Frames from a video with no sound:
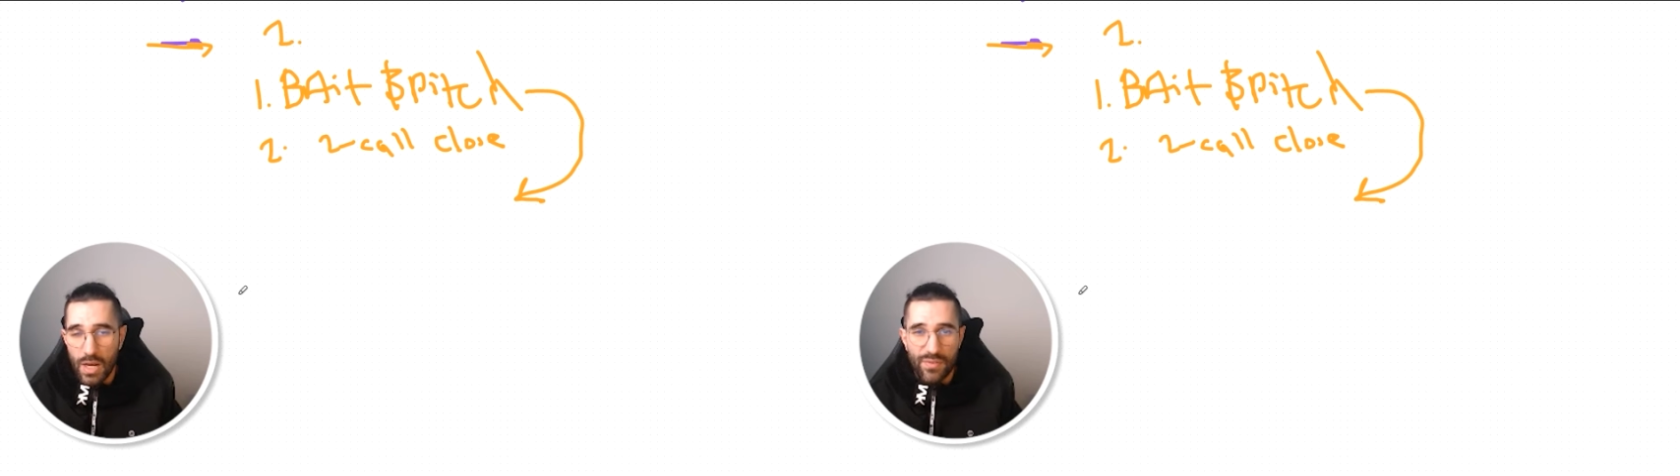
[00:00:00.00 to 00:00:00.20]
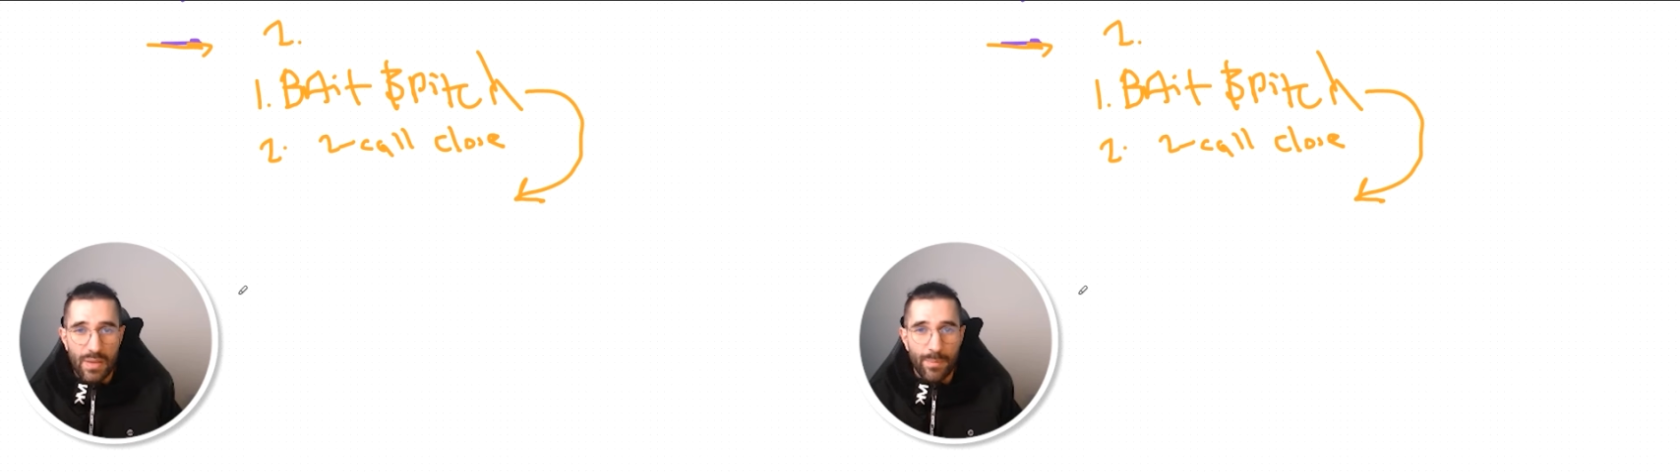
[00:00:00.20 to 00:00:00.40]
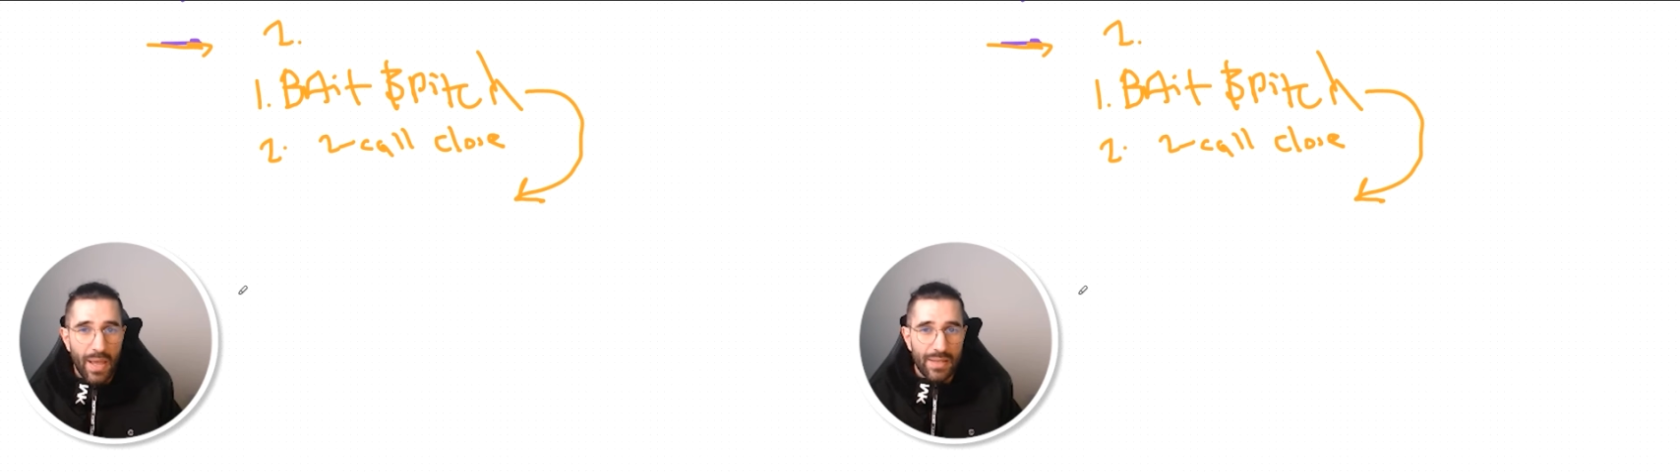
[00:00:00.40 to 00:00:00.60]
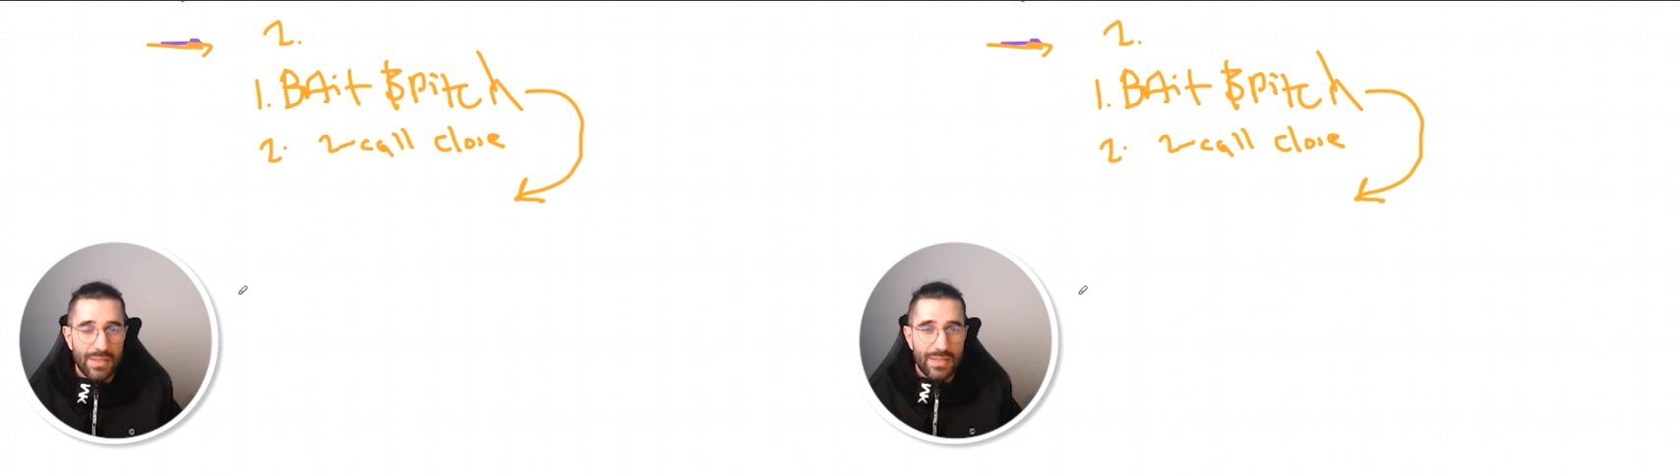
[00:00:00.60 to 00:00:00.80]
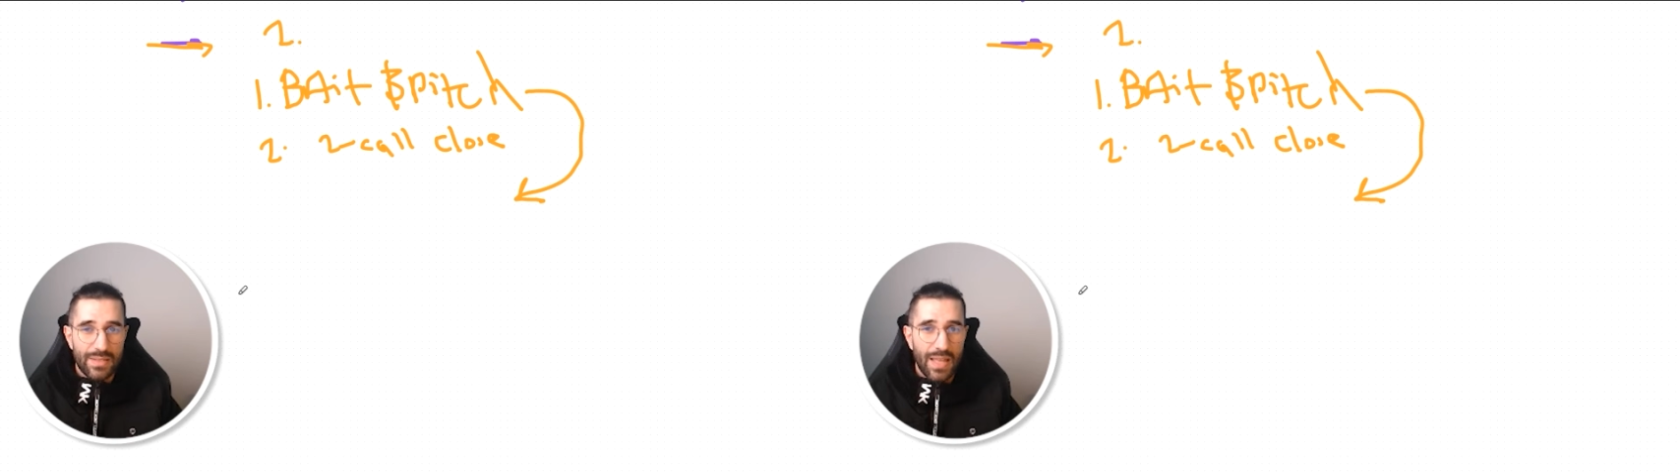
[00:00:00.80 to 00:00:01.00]
What kind of
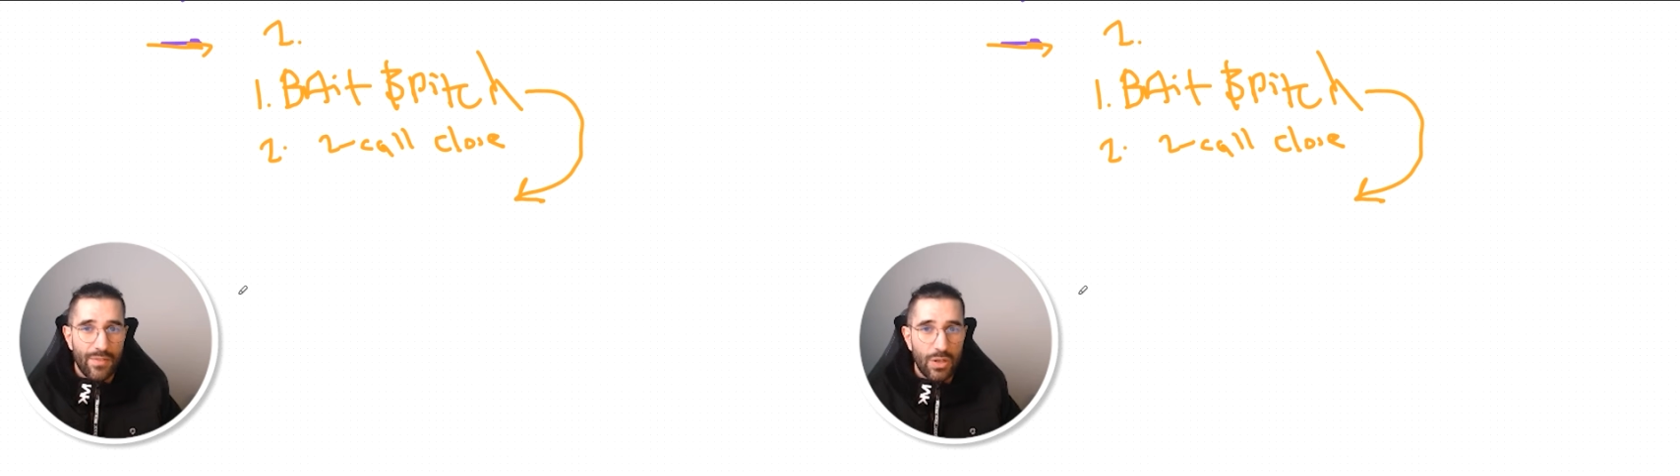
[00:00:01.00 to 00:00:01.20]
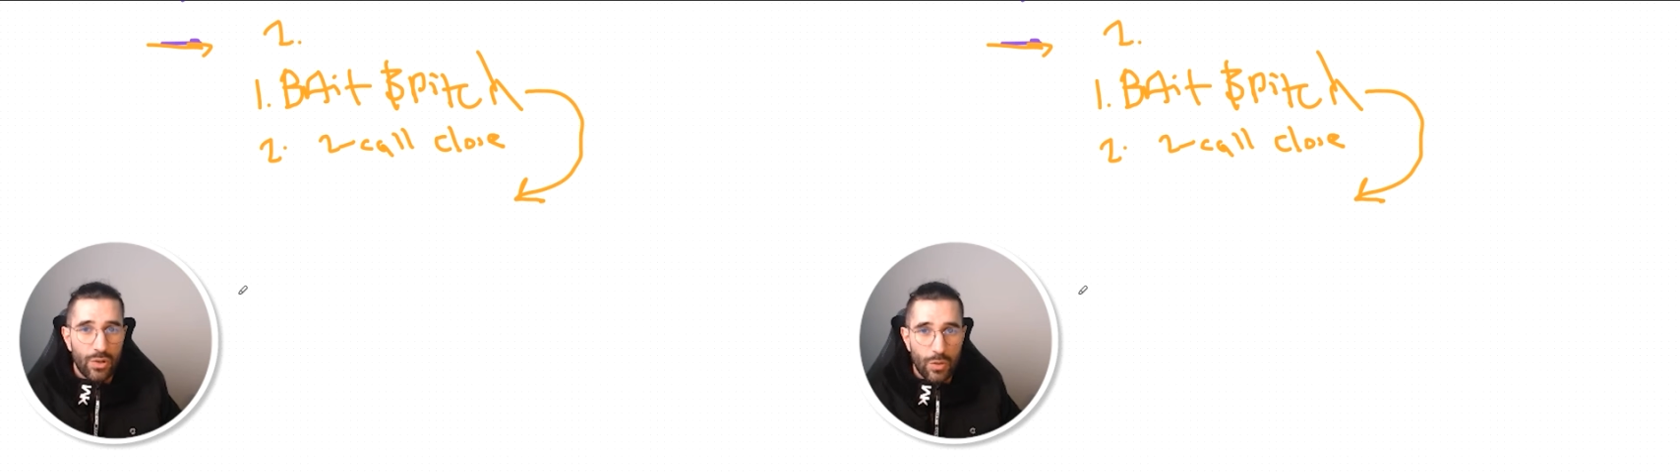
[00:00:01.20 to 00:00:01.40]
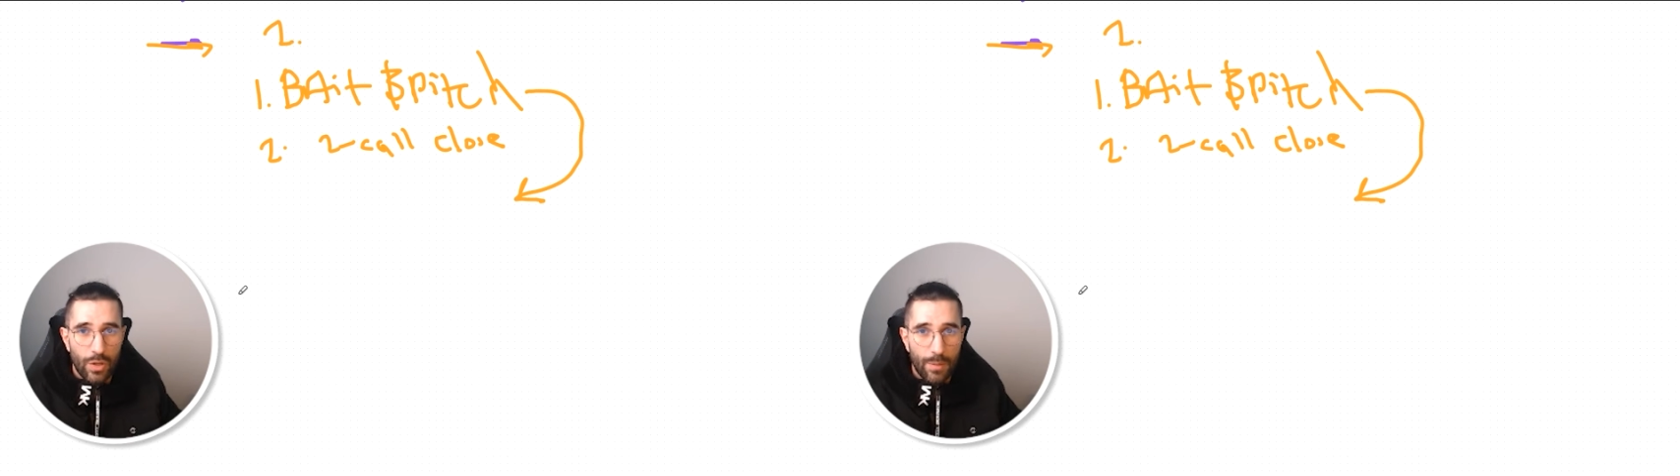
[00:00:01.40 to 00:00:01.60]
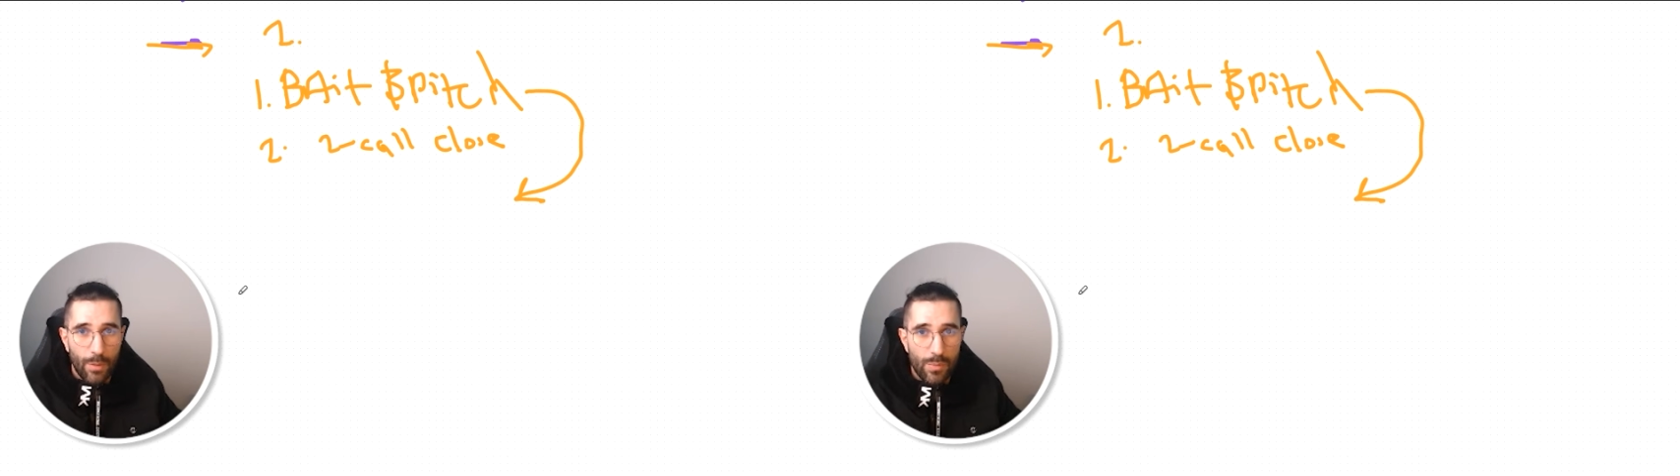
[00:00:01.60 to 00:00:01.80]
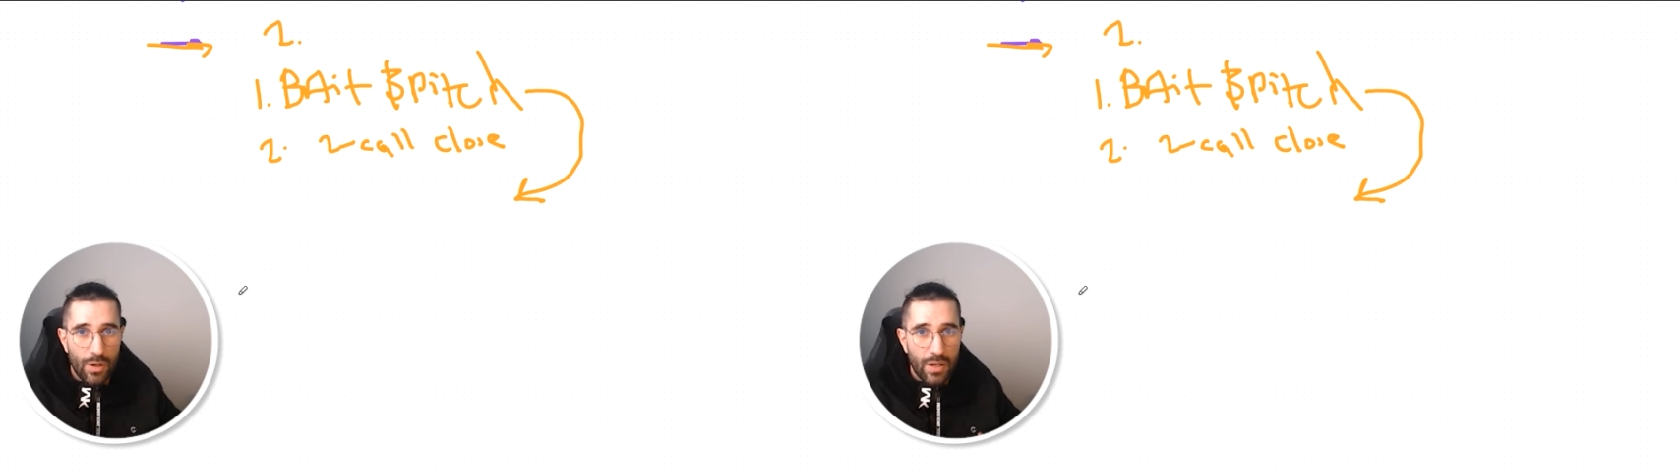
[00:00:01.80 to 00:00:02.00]
impact is this having on
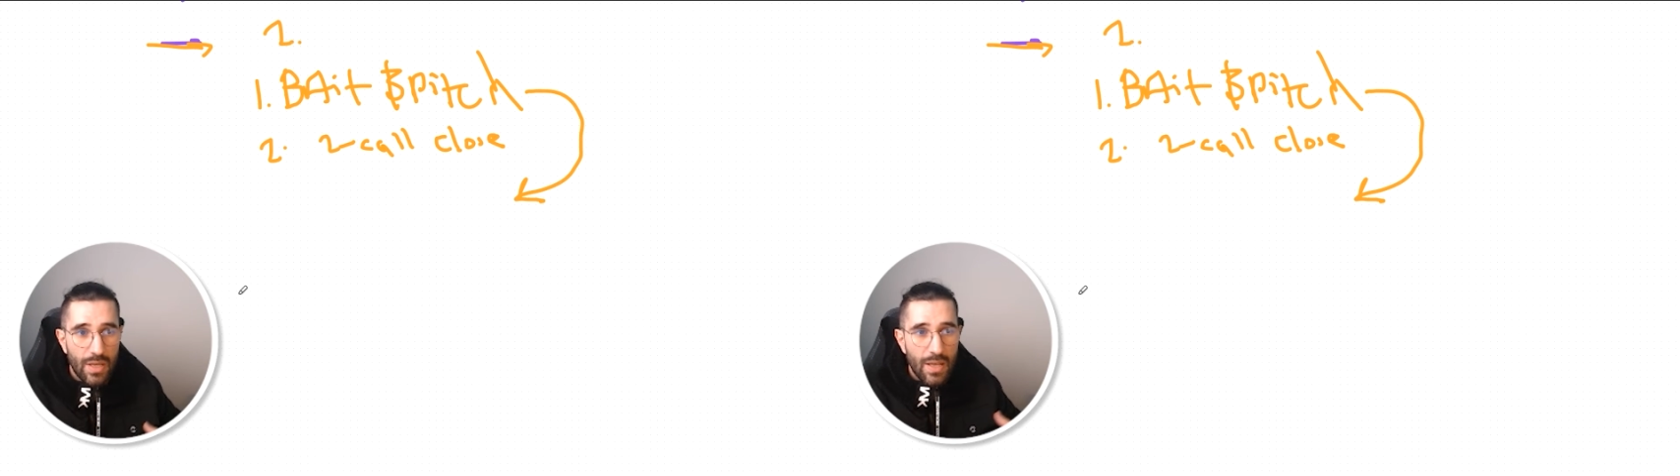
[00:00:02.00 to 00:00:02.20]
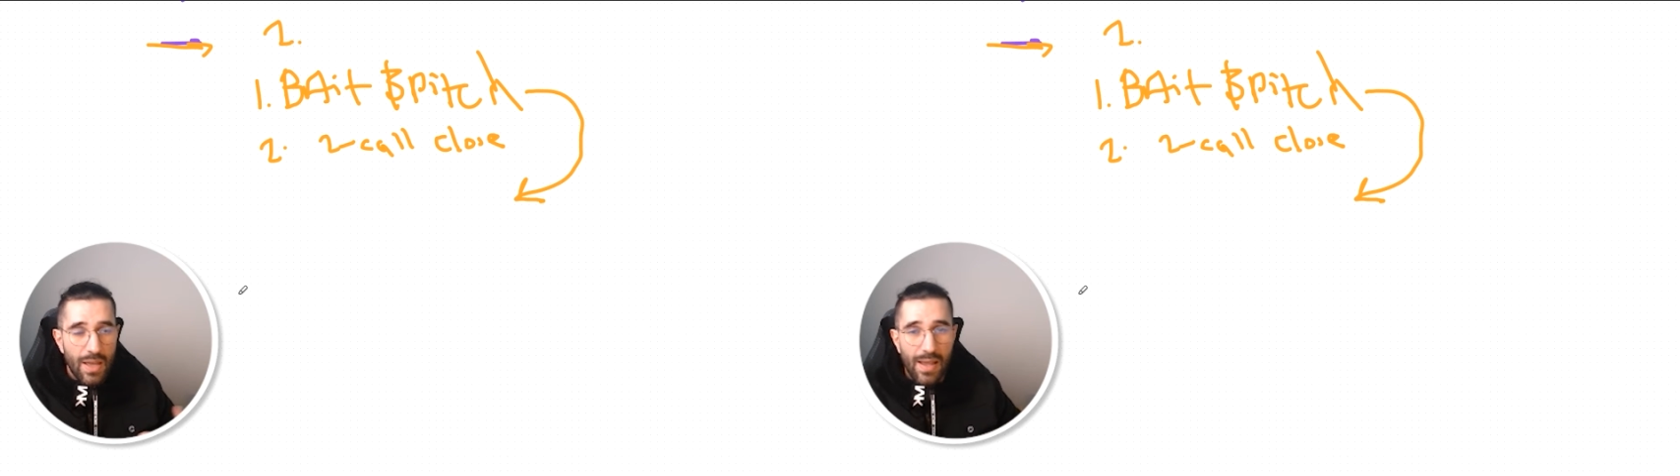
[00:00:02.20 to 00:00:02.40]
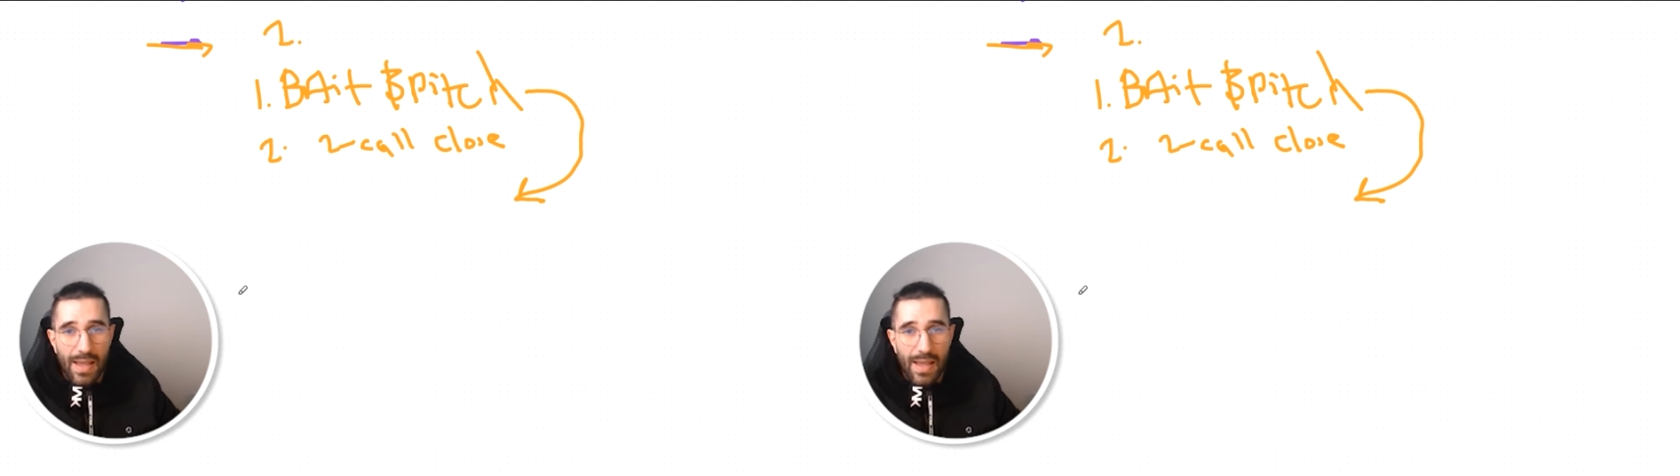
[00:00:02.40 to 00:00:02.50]
you at the moment?